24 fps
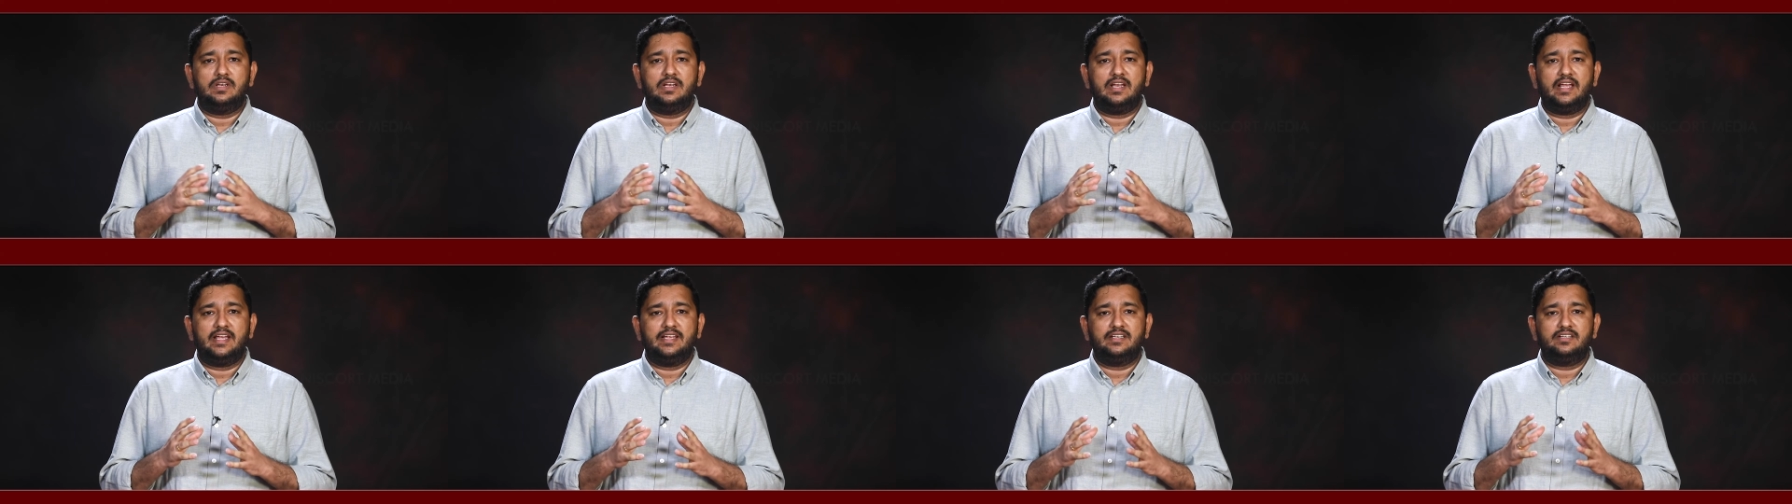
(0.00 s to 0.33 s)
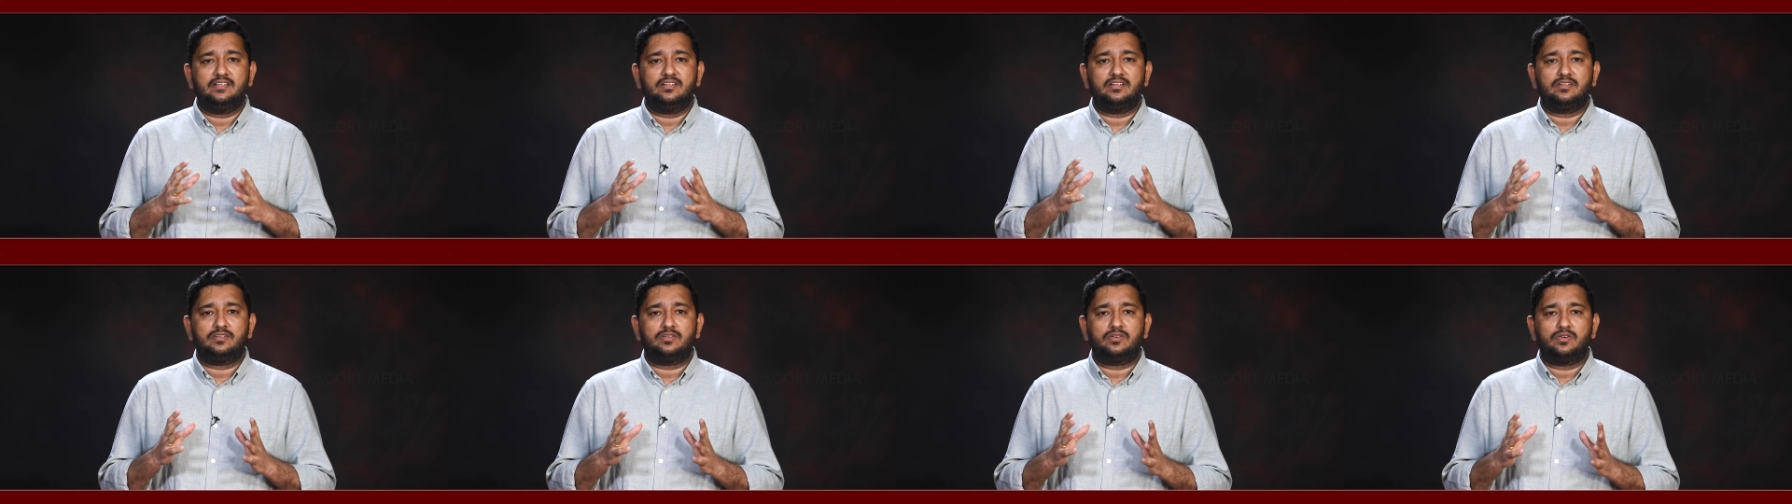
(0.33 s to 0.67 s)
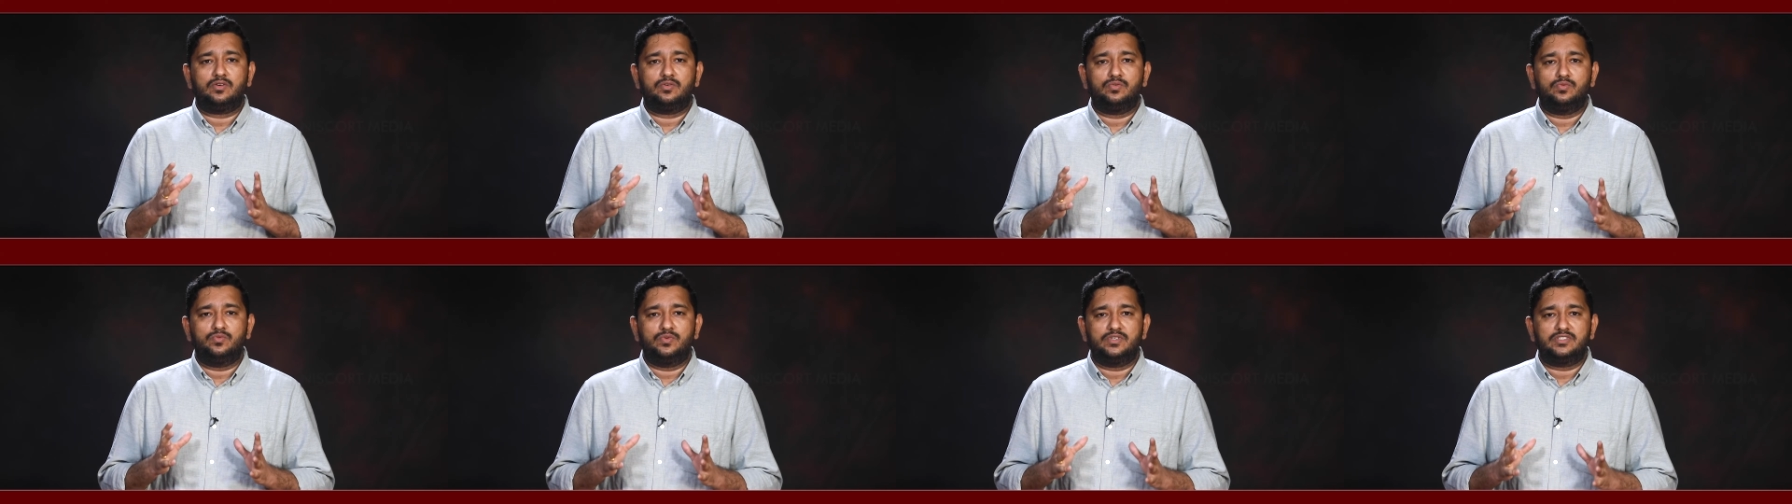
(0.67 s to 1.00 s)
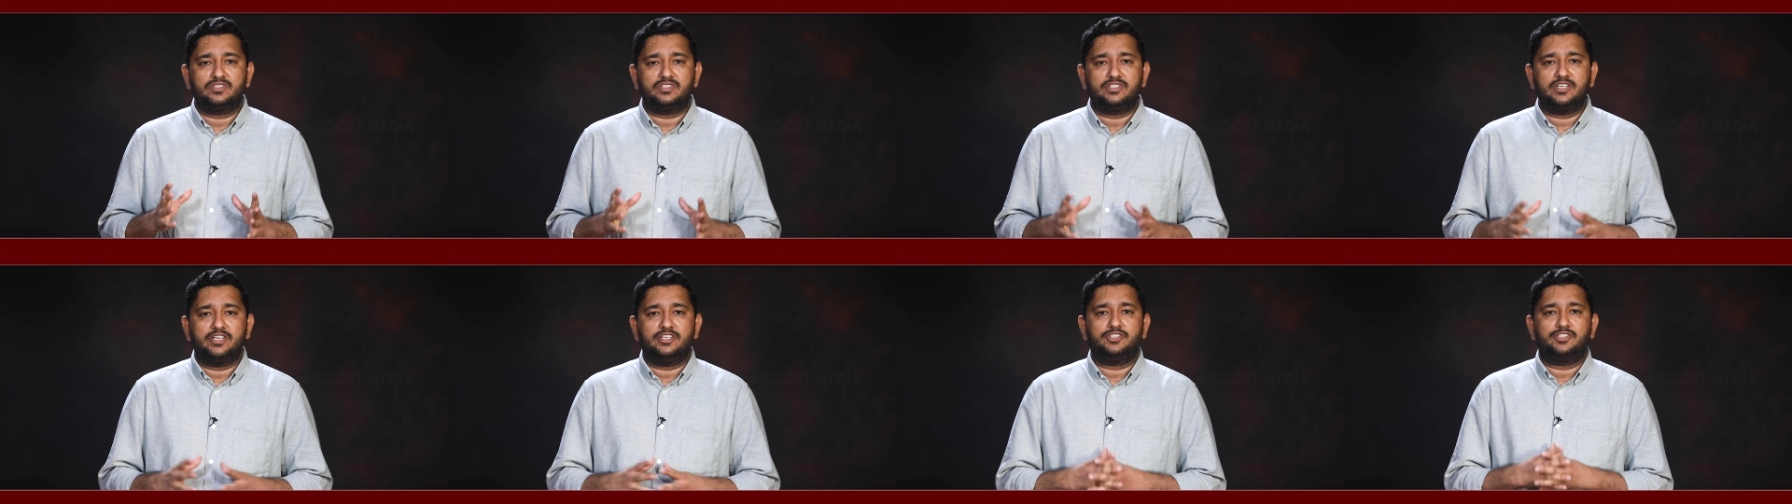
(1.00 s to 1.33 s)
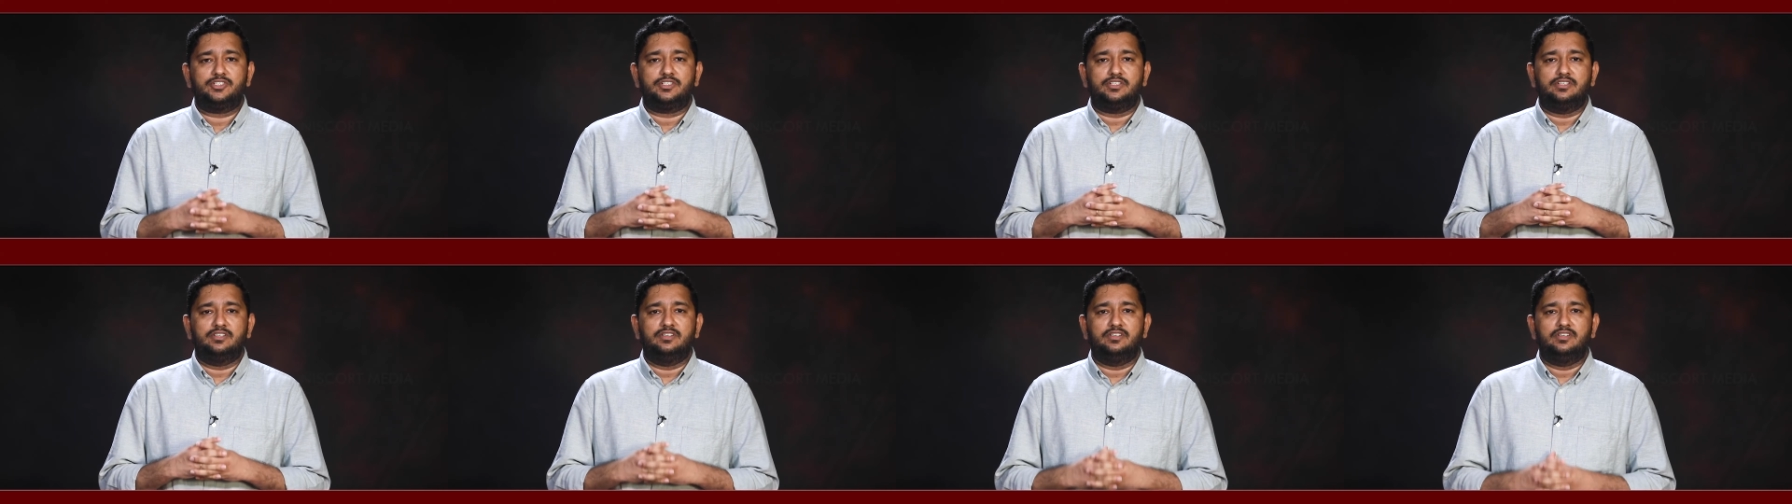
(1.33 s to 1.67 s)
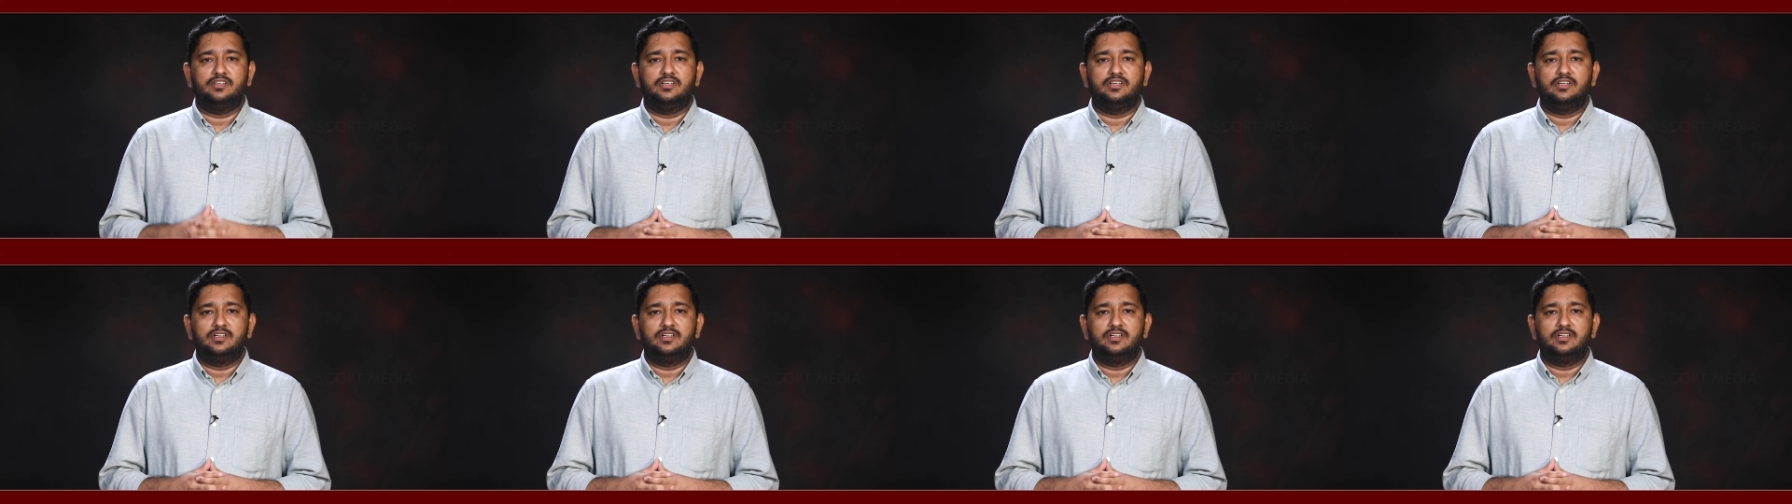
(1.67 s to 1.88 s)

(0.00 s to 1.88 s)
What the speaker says: like a conversation.